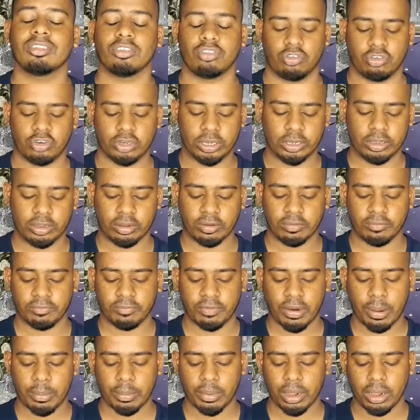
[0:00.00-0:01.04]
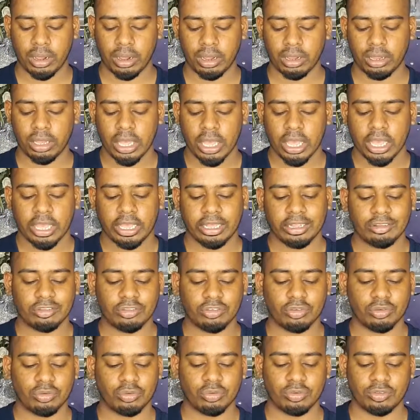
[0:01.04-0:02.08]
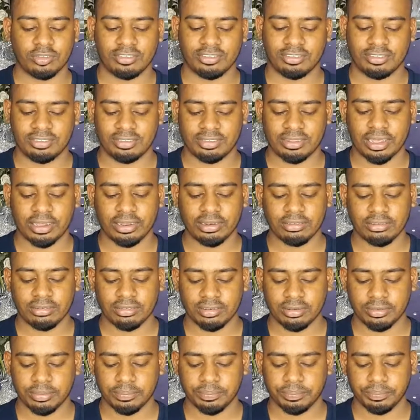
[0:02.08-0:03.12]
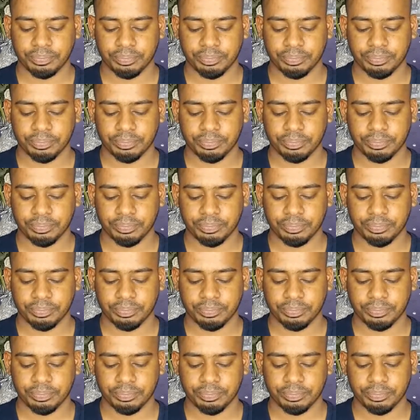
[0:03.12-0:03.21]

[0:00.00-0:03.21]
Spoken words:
Learned this trick from her. It's to set